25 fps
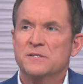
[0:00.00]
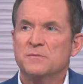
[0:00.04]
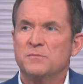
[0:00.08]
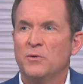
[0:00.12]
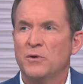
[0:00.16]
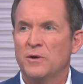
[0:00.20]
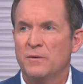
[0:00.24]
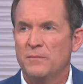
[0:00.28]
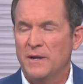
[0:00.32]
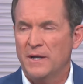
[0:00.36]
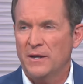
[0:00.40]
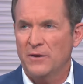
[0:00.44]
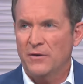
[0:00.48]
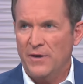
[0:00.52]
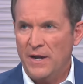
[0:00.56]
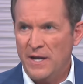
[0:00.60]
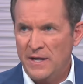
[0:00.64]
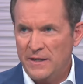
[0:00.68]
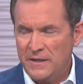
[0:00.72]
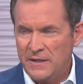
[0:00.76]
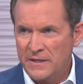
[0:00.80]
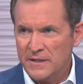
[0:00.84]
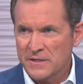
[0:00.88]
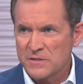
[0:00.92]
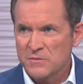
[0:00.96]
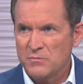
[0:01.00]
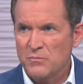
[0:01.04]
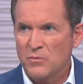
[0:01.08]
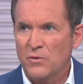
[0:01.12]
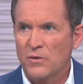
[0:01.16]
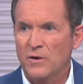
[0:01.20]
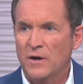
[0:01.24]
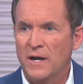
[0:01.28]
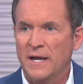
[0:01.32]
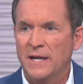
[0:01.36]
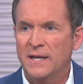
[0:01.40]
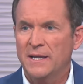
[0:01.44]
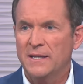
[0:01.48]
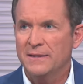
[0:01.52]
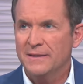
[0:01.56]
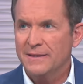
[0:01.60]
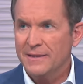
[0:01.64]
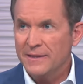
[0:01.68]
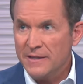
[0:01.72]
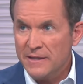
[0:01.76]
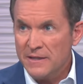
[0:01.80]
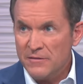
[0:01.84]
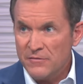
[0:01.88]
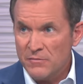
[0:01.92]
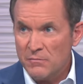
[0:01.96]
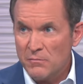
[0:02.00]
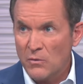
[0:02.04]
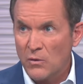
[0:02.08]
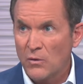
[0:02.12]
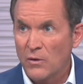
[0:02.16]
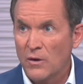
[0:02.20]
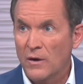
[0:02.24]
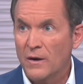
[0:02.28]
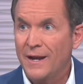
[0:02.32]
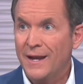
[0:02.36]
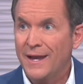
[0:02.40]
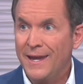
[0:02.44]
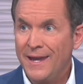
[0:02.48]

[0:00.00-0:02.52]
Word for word: spoil my grandkids more i can live more